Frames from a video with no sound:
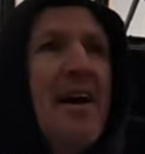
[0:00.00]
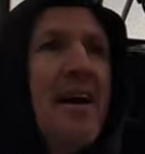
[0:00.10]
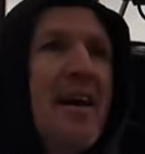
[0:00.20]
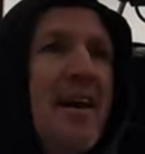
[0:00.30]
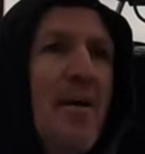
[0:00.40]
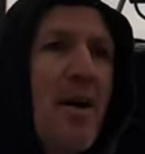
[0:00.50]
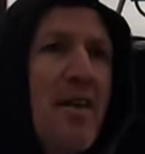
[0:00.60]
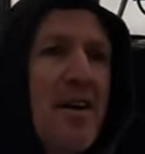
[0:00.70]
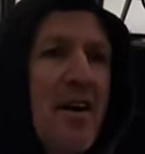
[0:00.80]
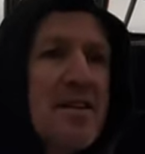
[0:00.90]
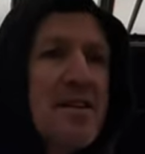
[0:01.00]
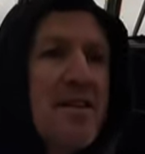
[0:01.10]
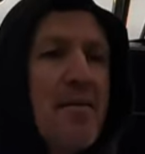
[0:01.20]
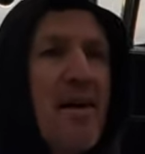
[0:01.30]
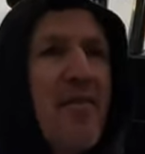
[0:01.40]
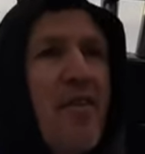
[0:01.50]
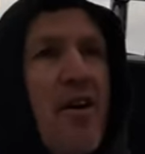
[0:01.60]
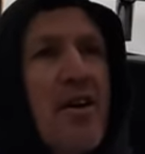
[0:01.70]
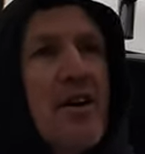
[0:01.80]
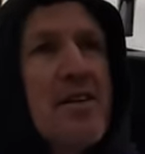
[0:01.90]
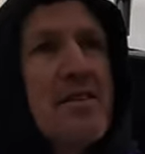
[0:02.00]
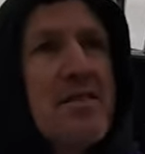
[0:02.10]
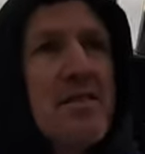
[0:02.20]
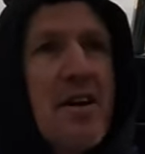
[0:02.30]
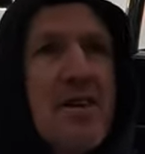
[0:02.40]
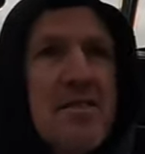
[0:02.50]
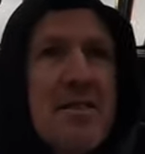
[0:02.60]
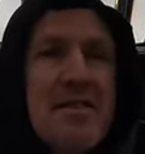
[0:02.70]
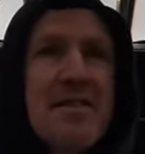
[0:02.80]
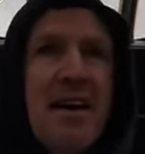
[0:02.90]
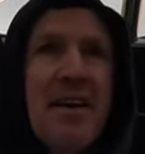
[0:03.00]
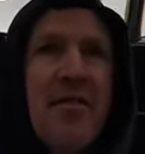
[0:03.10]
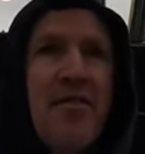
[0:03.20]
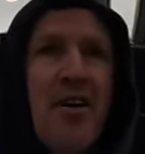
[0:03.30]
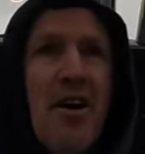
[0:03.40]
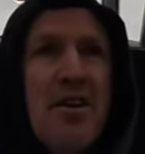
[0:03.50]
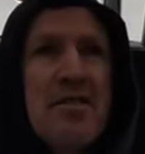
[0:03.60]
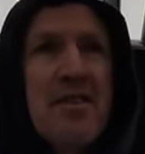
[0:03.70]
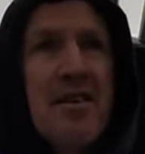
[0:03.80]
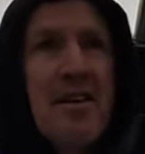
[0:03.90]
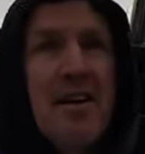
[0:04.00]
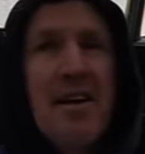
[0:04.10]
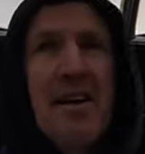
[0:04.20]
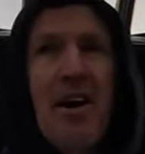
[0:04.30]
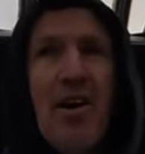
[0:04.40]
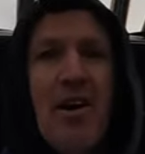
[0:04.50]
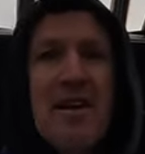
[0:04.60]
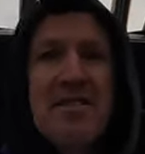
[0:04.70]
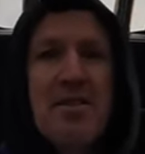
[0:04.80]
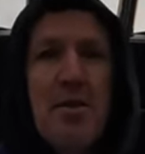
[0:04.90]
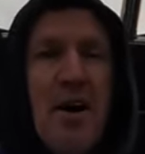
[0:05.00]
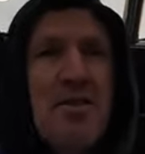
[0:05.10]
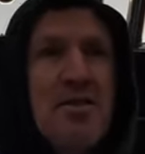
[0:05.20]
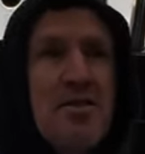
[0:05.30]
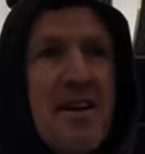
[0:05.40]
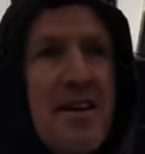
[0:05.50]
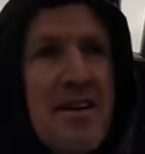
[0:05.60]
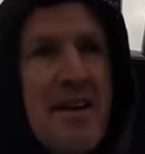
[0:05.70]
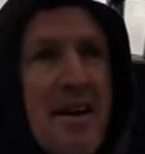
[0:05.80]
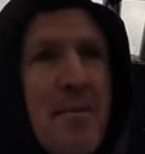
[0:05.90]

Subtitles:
And anyone that knows anything about photos knows that taking photos in low light situations, you need